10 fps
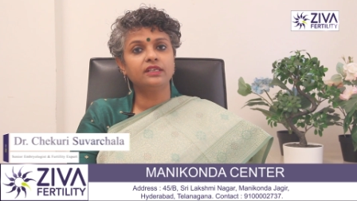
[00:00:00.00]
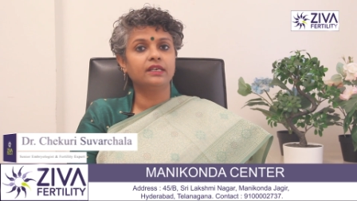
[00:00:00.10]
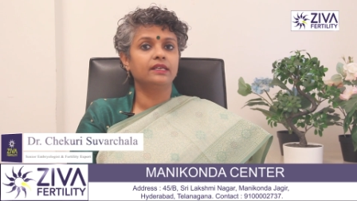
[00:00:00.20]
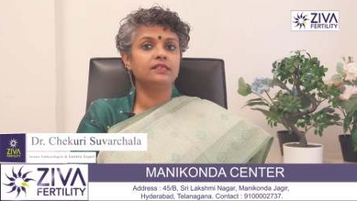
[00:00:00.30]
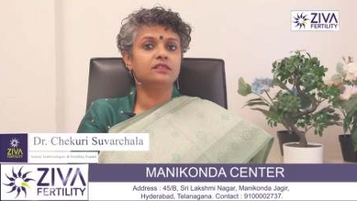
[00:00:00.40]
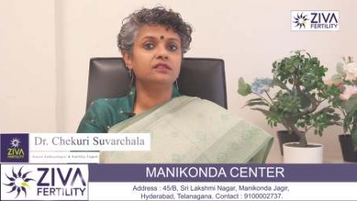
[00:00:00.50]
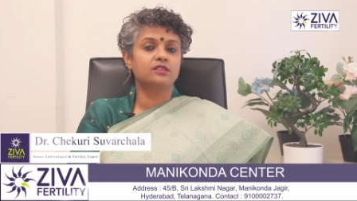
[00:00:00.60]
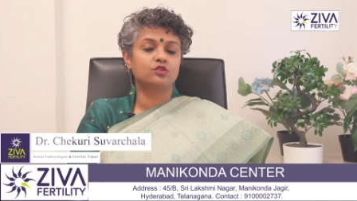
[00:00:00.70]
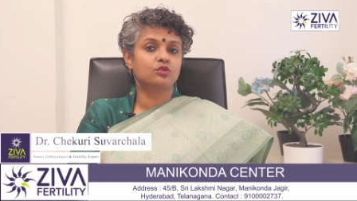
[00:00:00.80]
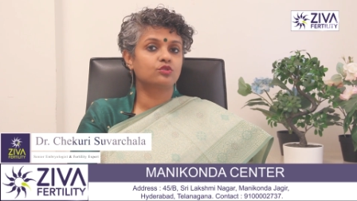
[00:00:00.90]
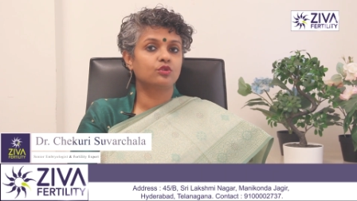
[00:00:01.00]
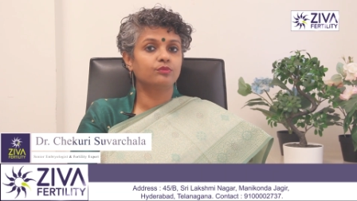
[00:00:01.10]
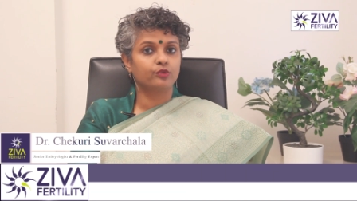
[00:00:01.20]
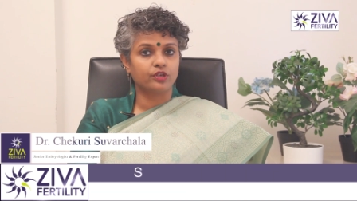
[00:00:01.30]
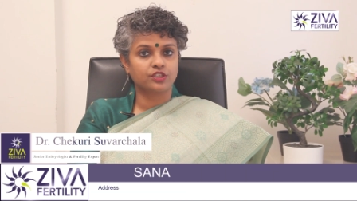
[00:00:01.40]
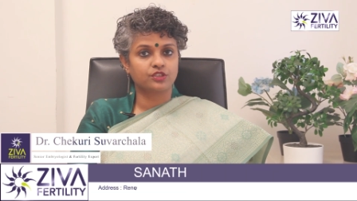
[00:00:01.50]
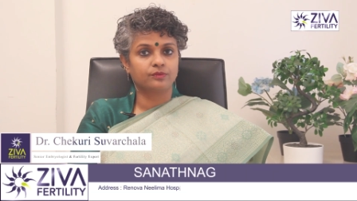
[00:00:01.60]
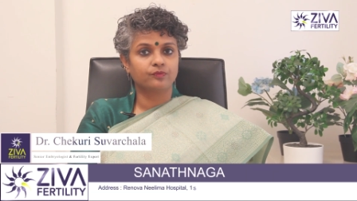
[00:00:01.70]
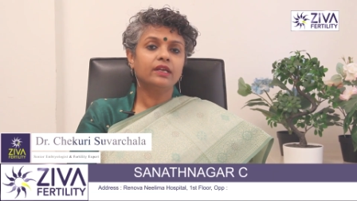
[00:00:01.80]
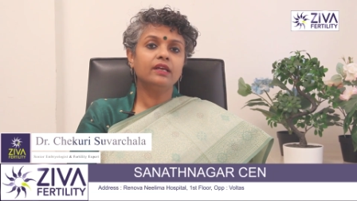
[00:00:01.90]
a decrease in testosterone
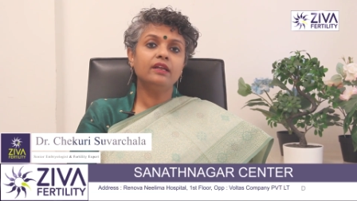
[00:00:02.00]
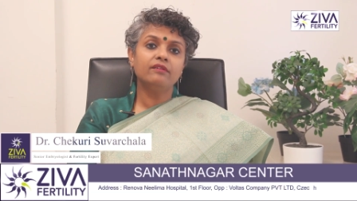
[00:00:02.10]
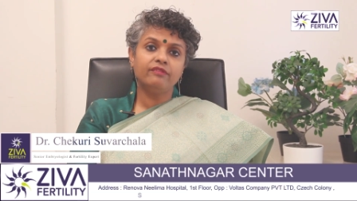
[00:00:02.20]
production. Can